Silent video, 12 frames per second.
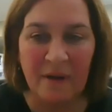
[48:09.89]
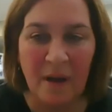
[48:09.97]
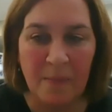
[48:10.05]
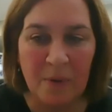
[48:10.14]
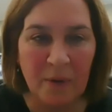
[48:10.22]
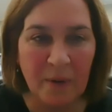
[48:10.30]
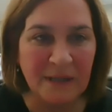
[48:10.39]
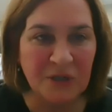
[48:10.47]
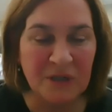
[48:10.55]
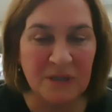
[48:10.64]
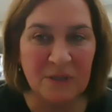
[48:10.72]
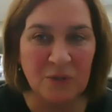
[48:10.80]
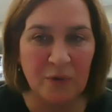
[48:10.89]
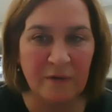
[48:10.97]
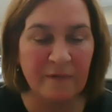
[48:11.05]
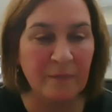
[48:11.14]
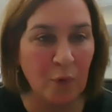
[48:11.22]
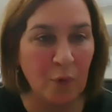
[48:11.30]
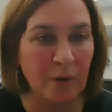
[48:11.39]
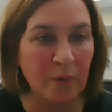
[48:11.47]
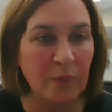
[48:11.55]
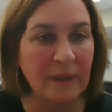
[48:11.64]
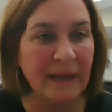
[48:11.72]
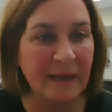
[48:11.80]
a couple questions sort of more
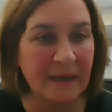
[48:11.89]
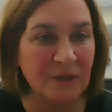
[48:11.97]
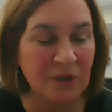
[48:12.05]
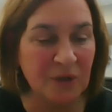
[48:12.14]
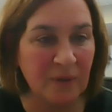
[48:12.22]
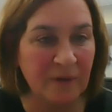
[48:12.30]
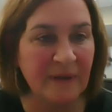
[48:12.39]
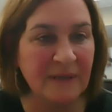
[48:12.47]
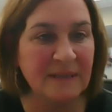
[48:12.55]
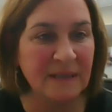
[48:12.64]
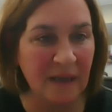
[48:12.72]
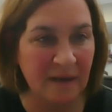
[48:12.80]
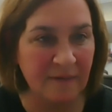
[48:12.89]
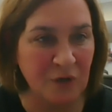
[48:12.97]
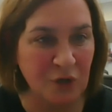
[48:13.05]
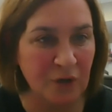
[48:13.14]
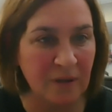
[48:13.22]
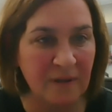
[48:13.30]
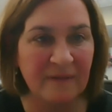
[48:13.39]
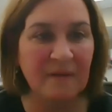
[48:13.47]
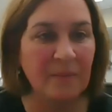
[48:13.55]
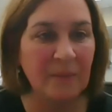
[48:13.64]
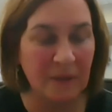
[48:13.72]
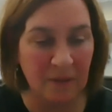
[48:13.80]
related to investigative
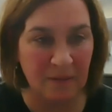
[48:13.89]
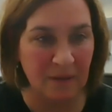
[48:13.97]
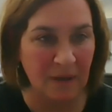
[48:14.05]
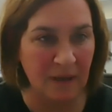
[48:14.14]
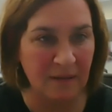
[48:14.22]
journalism